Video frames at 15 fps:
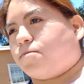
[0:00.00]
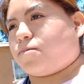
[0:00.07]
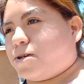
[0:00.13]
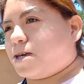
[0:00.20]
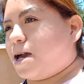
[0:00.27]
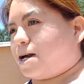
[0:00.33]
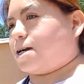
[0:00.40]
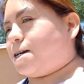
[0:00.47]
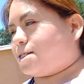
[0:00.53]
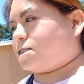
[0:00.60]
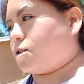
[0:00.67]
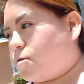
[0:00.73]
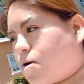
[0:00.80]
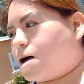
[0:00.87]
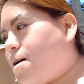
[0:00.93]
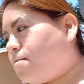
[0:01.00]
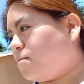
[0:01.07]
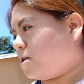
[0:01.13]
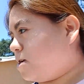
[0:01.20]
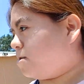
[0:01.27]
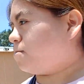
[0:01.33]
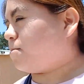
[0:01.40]
But yeah, guys, so
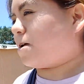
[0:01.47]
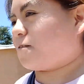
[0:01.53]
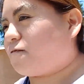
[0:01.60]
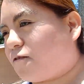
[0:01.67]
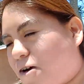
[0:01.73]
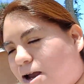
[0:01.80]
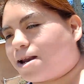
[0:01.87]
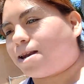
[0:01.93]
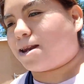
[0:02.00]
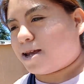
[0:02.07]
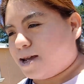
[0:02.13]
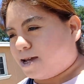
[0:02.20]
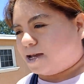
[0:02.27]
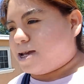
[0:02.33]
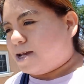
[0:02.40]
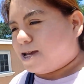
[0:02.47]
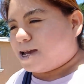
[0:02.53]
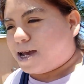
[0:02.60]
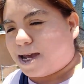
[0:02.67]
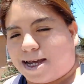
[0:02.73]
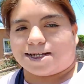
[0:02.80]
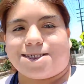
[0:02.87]
my friend
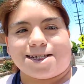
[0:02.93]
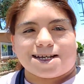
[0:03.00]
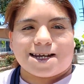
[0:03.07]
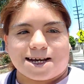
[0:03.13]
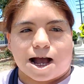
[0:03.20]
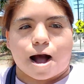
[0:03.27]
is gonna